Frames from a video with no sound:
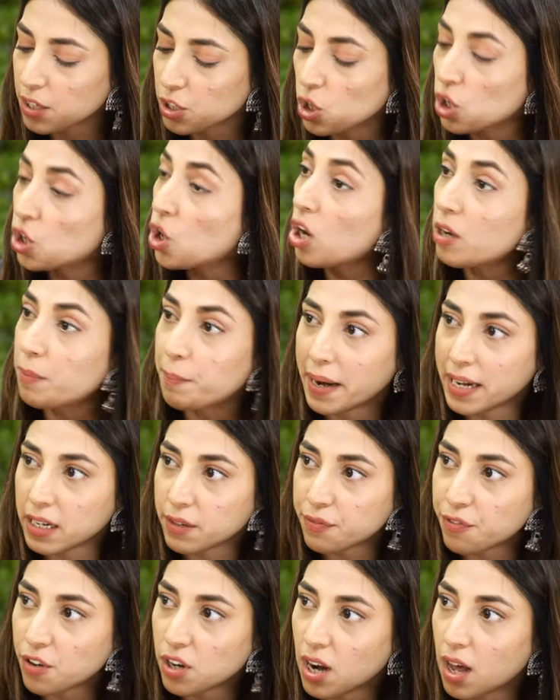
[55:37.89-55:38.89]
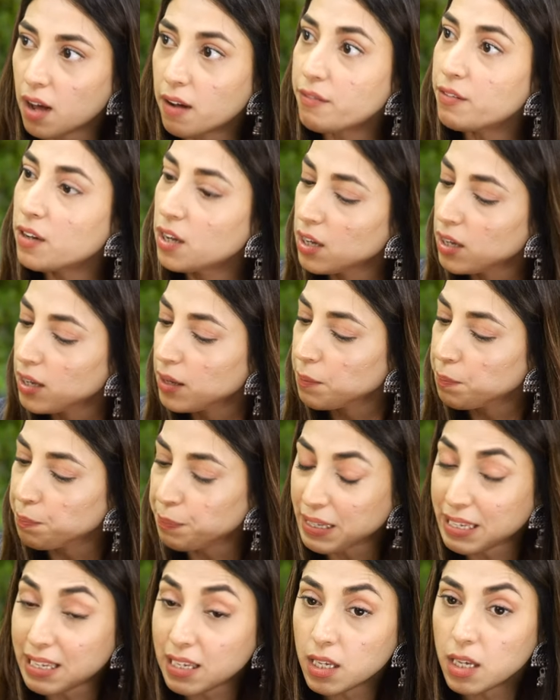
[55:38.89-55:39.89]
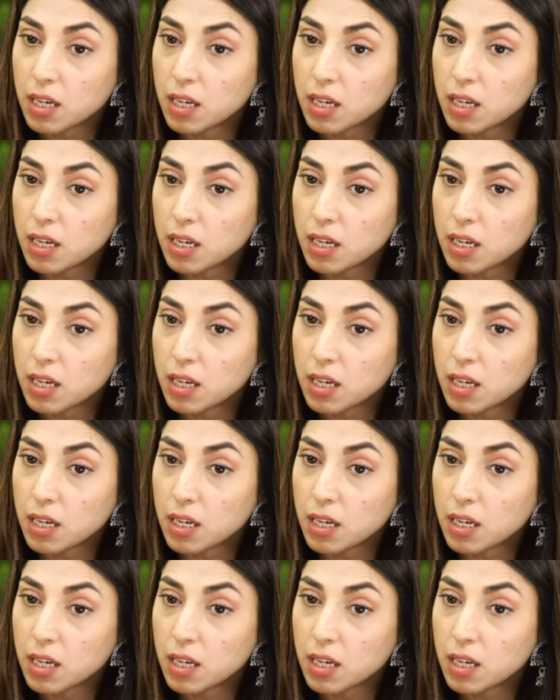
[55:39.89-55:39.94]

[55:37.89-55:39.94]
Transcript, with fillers: you're not meant for love, B,